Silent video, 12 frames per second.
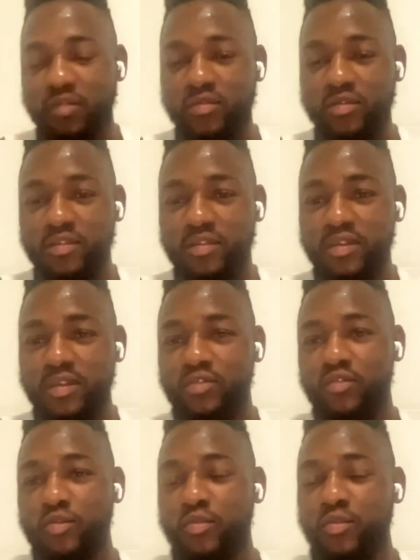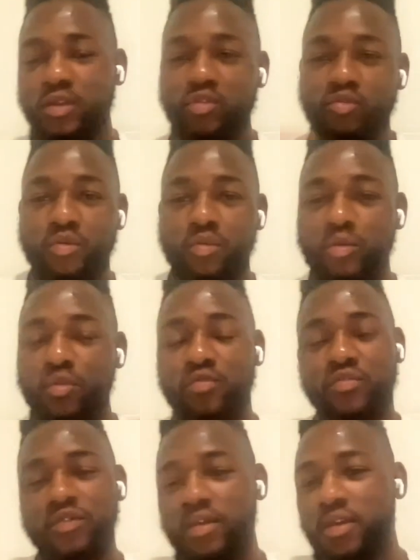and everything, so we need to remove.
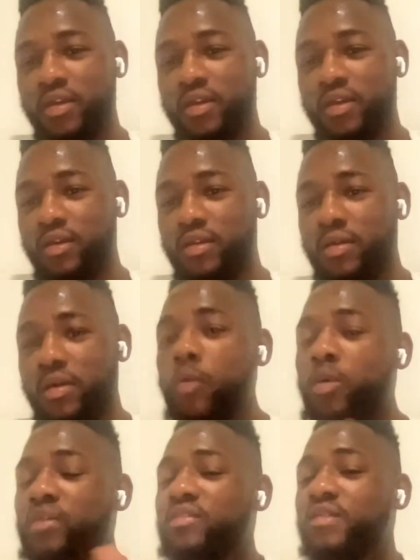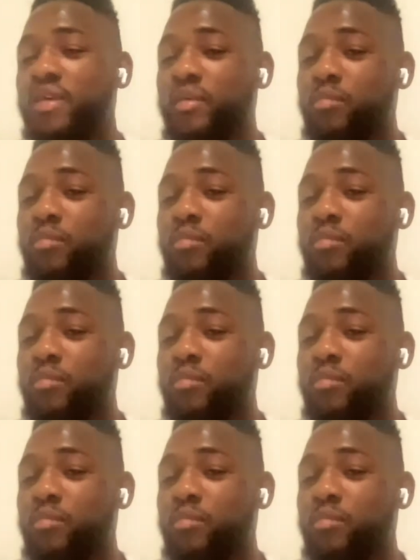And uh, I was,